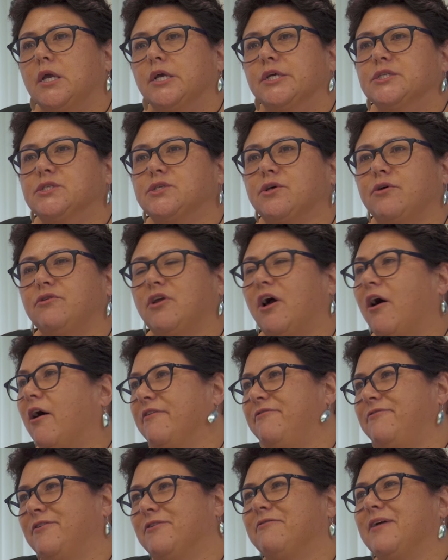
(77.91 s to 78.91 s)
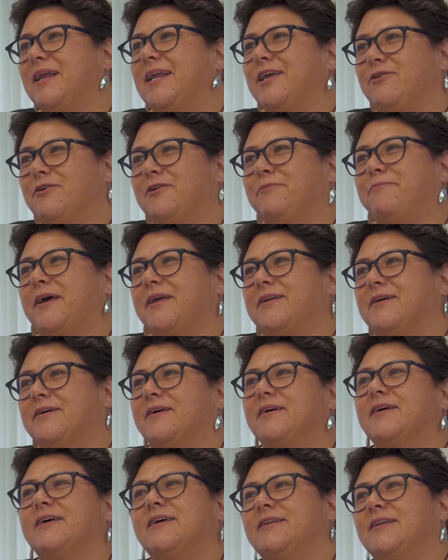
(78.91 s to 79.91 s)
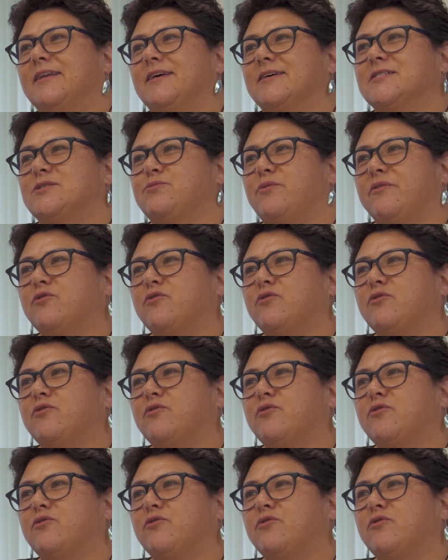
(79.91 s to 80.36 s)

So no, I feel really good about it, Liz.